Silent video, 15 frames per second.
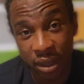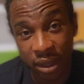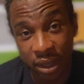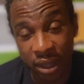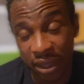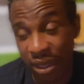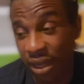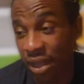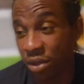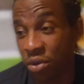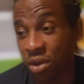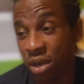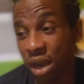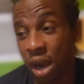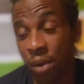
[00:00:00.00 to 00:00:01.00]
And then you
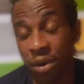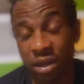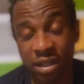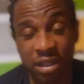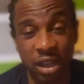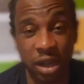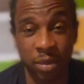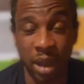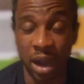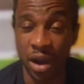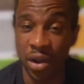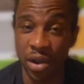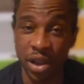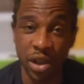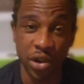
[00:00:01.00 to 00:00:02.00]
can already tell by
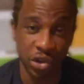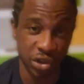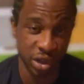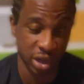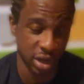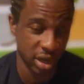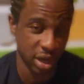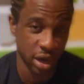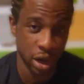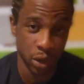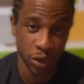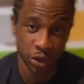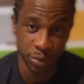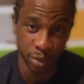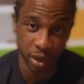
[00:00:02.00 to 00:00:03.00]
her energy and her
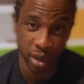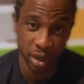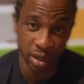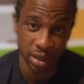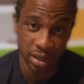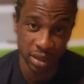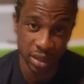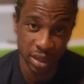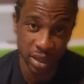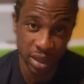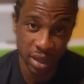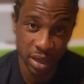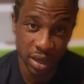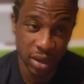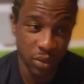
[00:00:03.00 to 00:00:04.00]
response
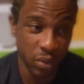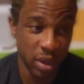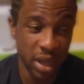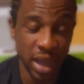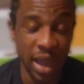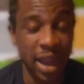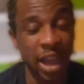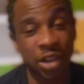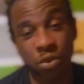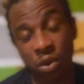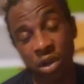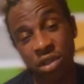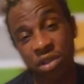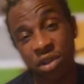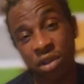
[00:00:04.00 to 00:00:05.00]
when he asks
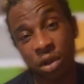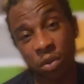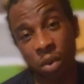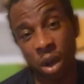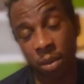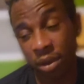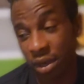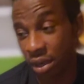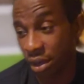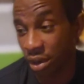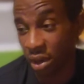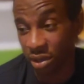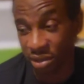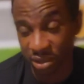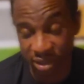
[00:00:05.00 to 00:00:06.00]
what is a good woman, the
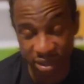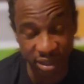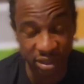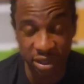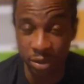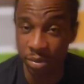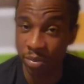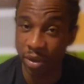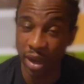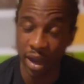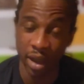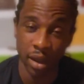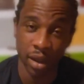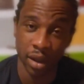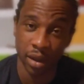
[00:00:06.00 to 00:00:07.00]
narcissistic
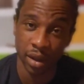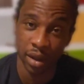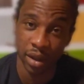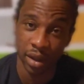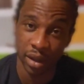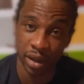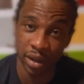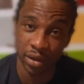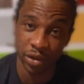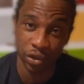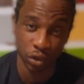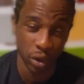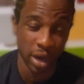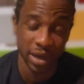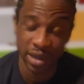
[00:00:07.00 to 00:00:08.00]

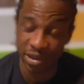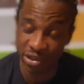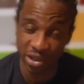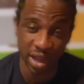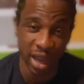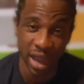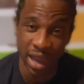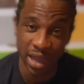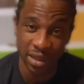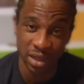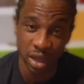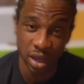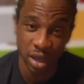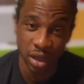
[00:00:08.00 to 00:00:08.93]
trait that she has.